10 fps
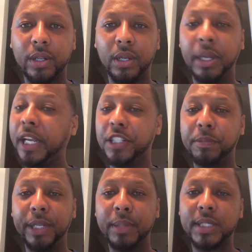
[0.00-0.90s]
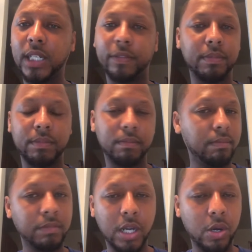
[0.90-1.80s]
He could just be himself.
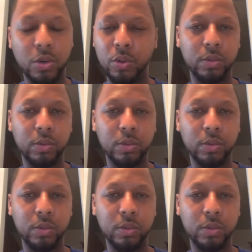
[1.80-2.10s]
No.